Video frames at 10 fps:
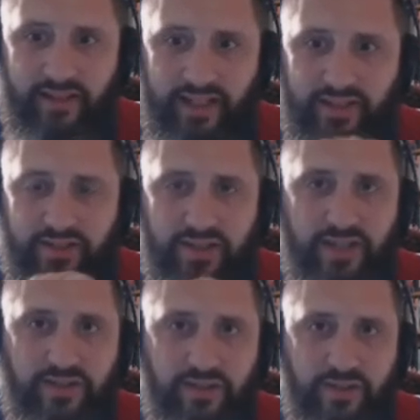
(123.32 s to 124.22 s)
He just
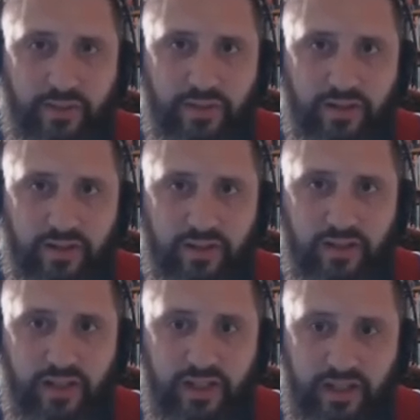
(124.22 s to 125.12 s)
changed the Scripture,
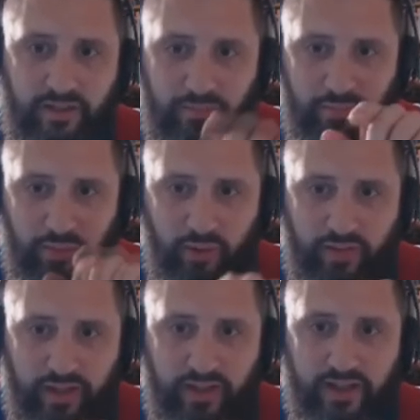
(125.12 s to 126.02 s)

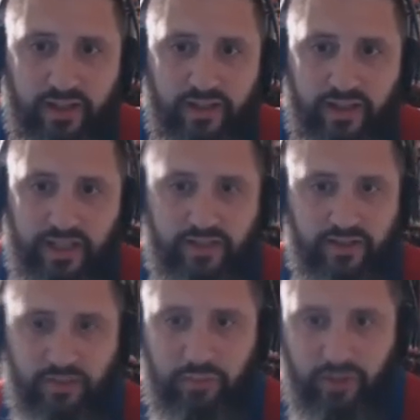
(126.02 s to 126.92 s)
proving that he has the
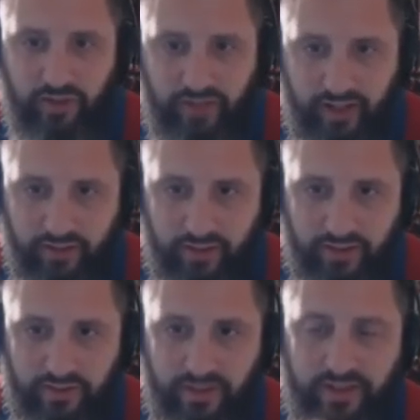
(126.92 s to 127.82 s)
spirit of
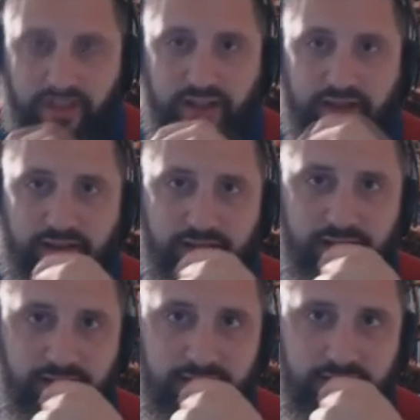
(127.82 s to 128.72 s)
Antichrist right there.
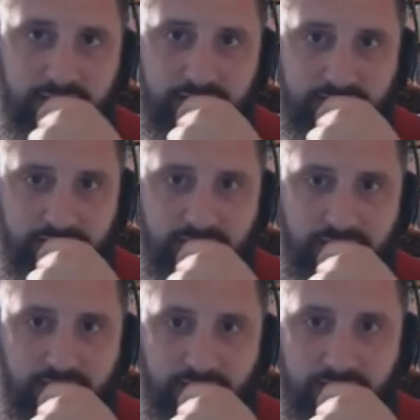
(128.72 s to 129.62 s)
Let's
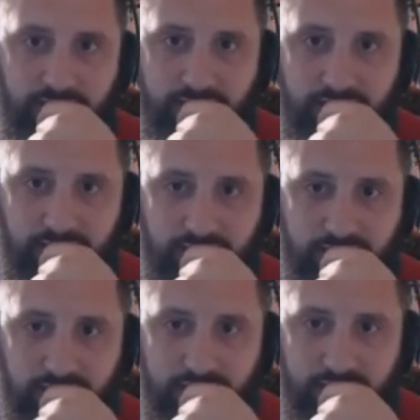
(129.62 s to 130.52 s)
continue.
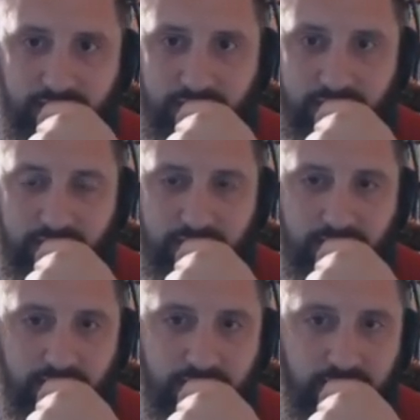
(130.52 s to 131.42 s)
Himself in the
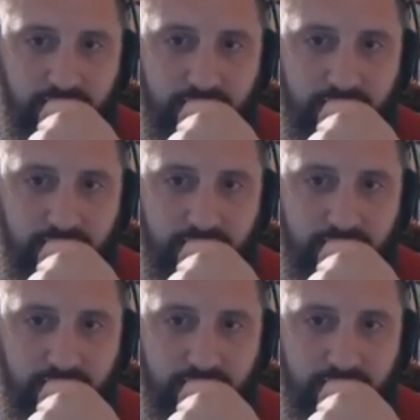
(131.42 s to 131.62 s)
flesh.